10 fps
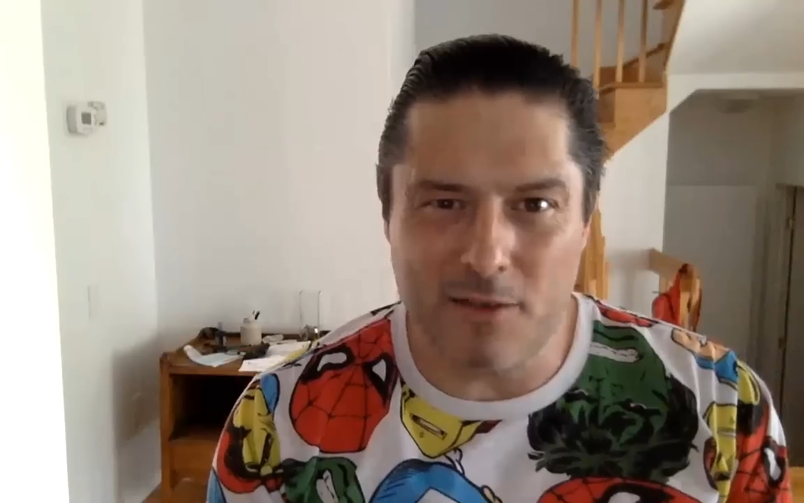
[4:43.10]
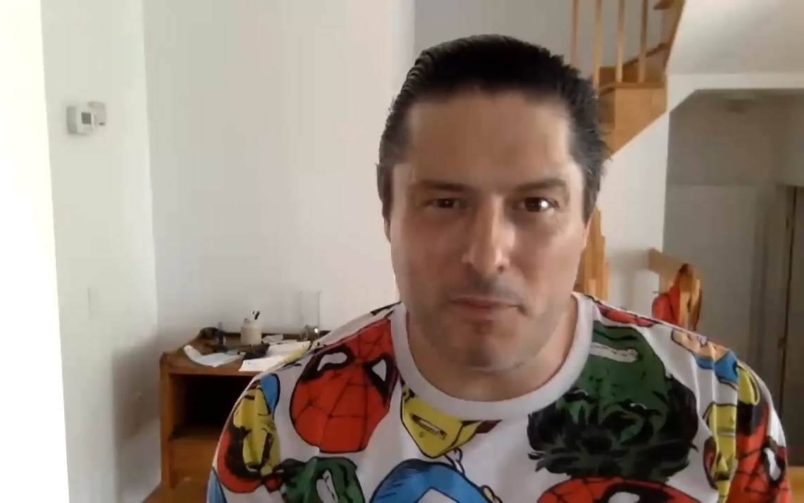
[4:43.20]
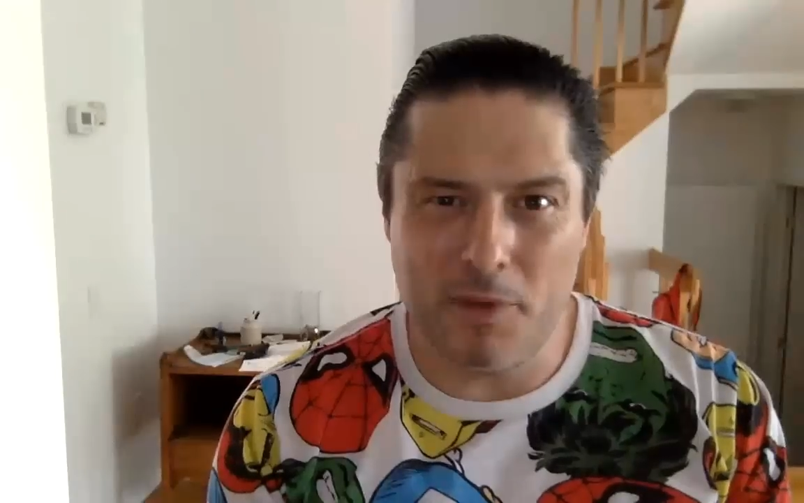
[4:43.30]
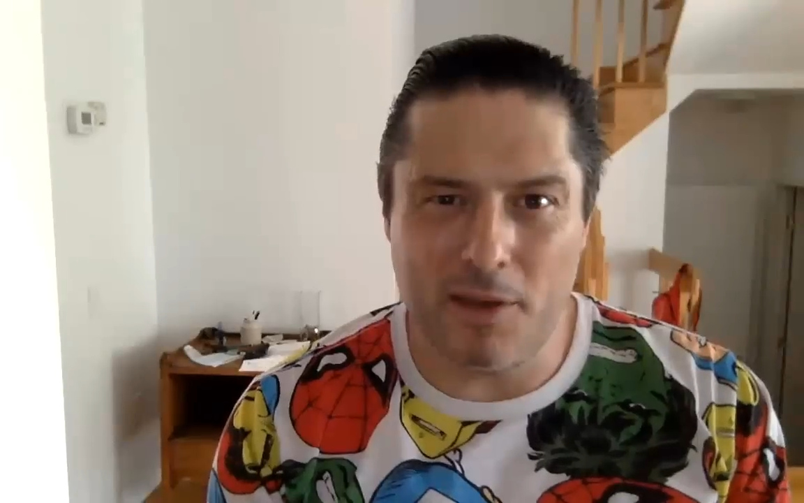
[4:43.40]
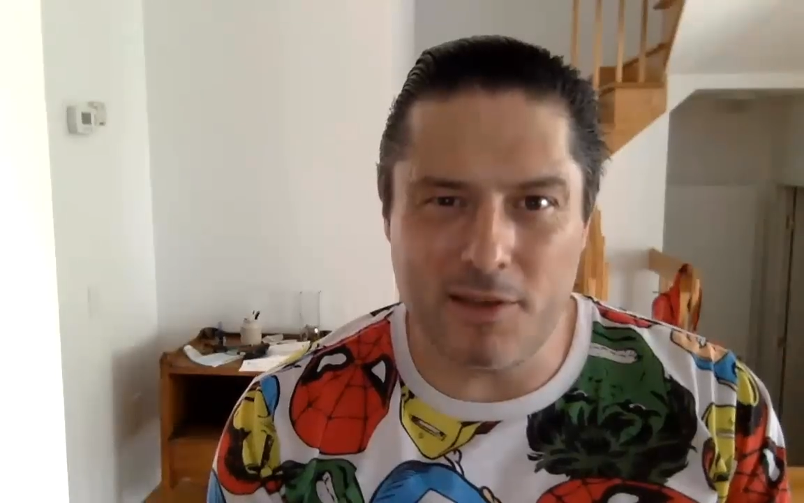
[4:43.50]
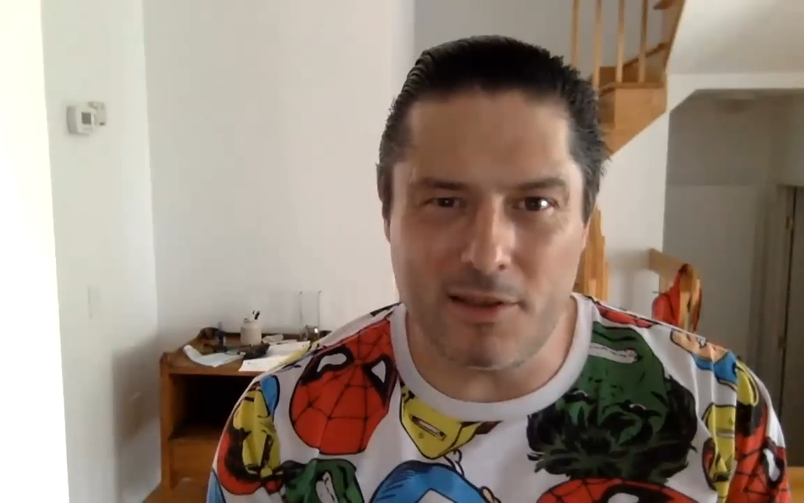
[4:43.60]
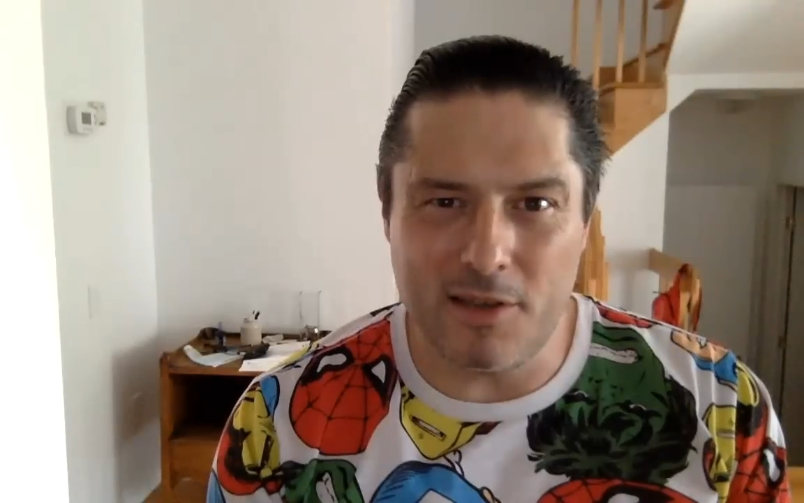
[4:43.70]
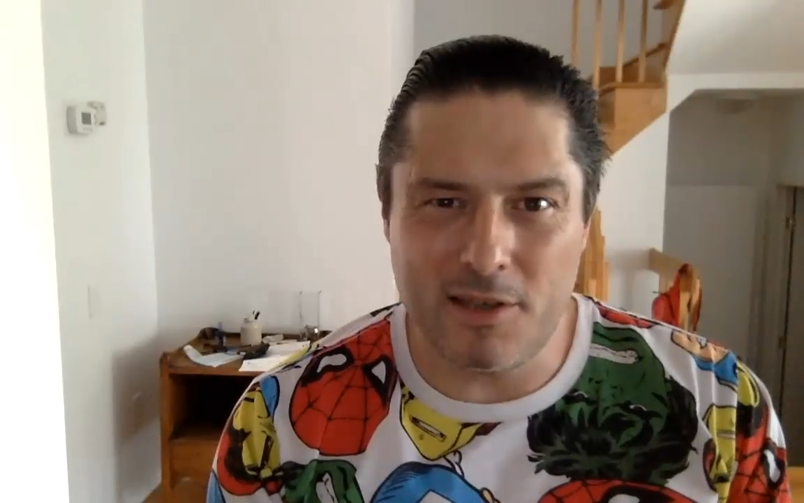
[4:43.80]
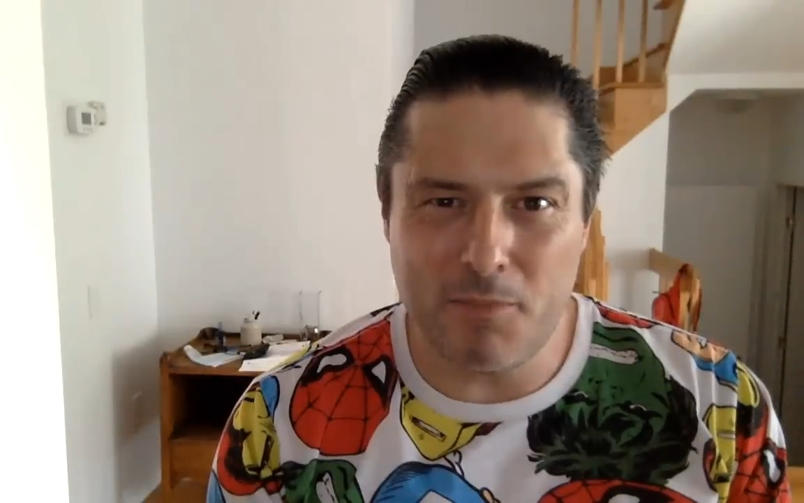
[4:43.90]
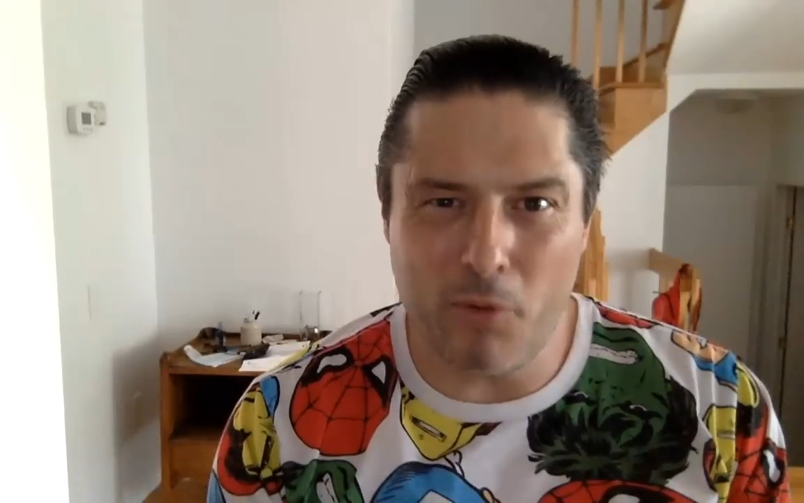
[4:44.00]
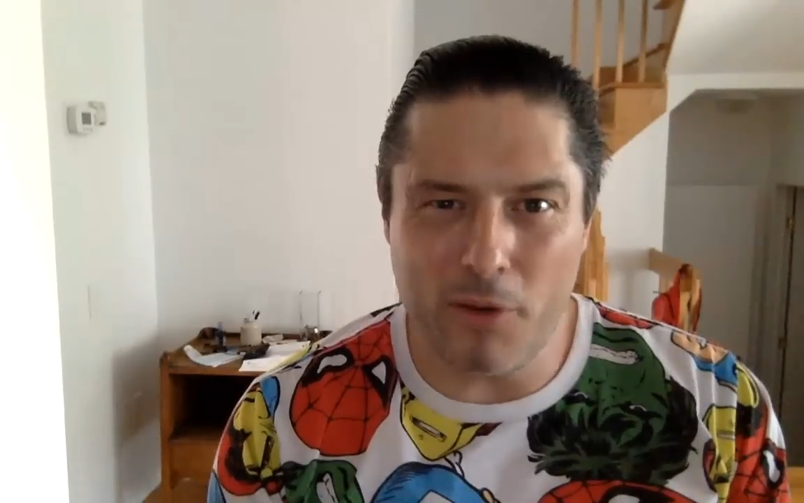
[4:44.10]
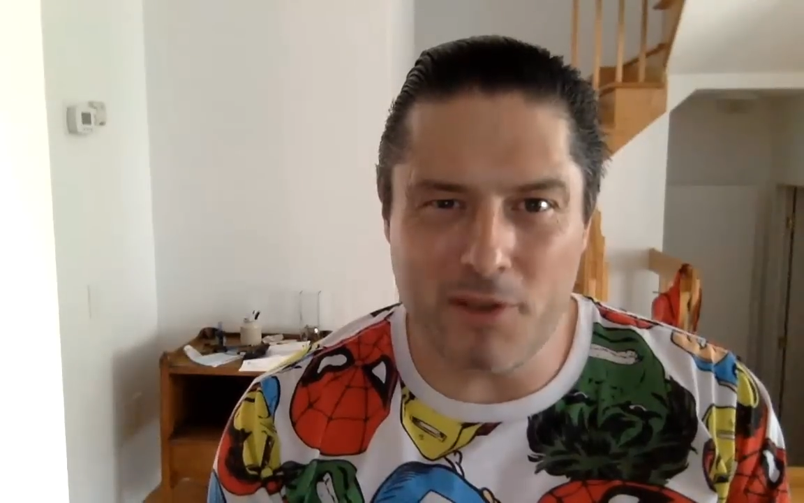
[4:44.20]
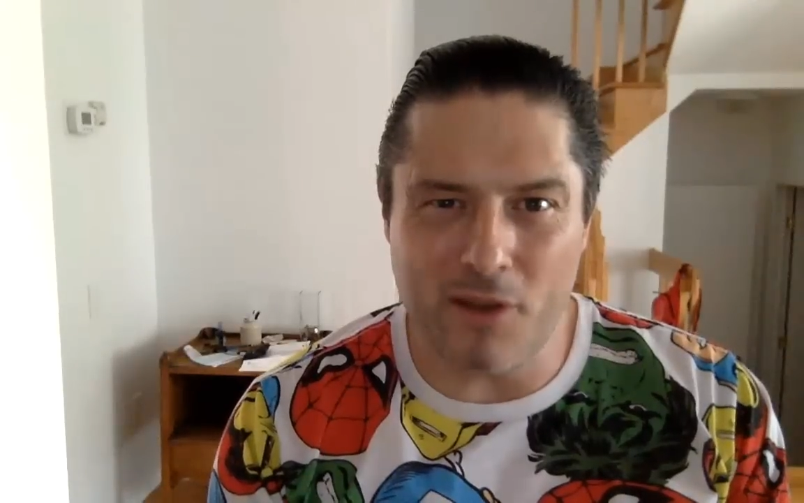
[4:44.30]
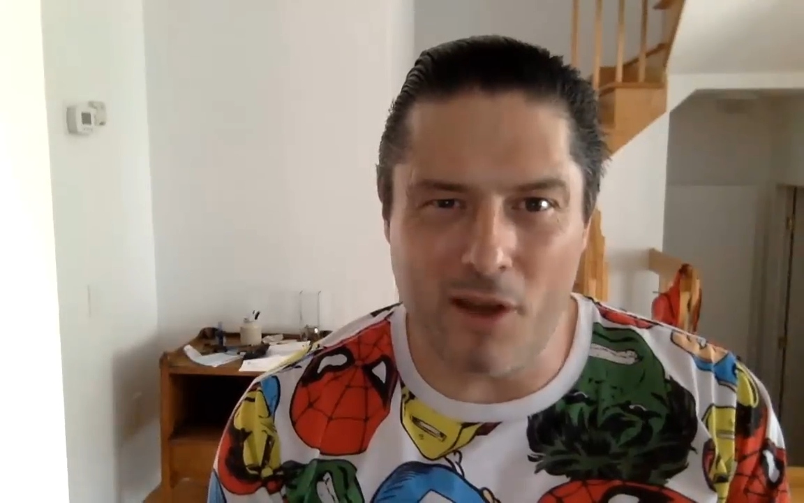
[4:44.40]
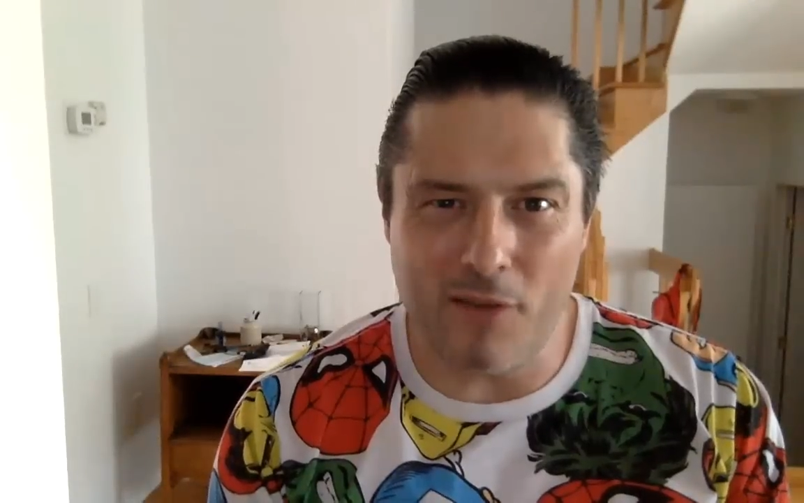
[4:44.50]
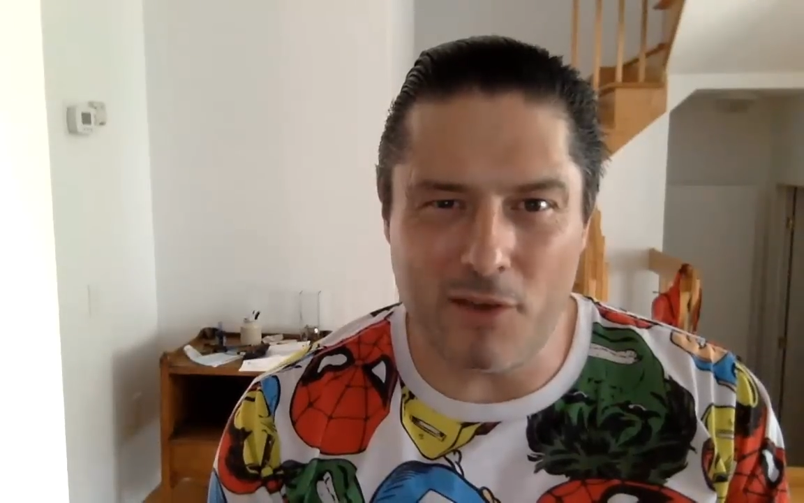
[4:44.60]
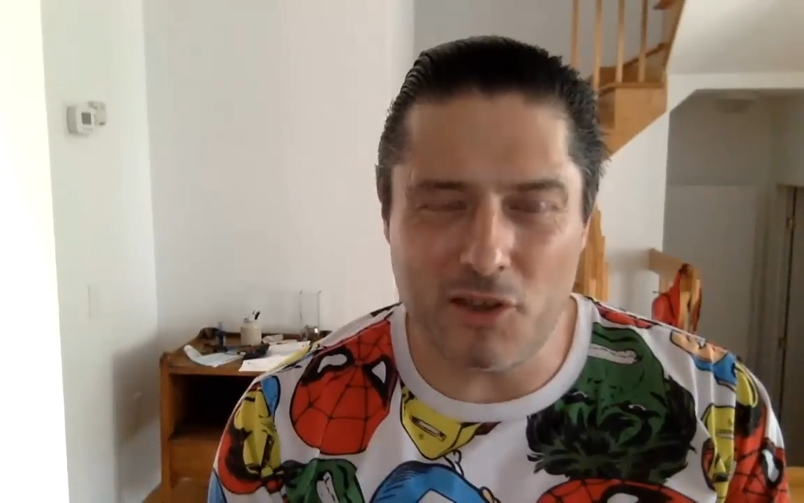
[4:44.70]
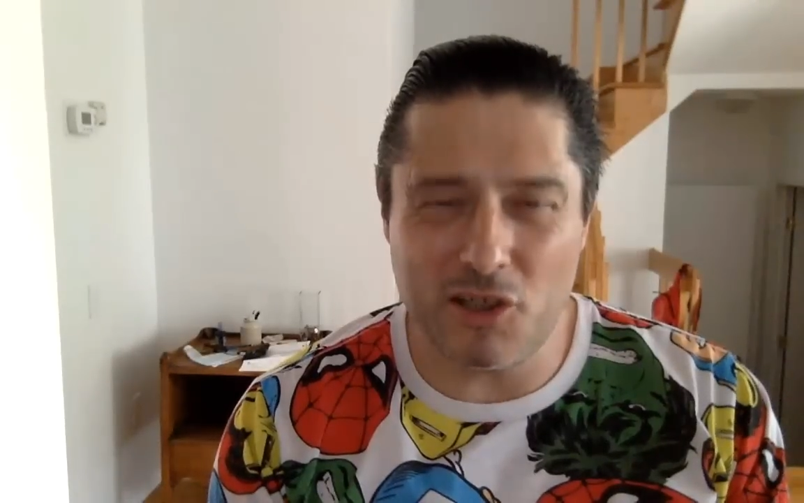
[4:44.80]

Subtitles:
who appears in this, Poison Ivy.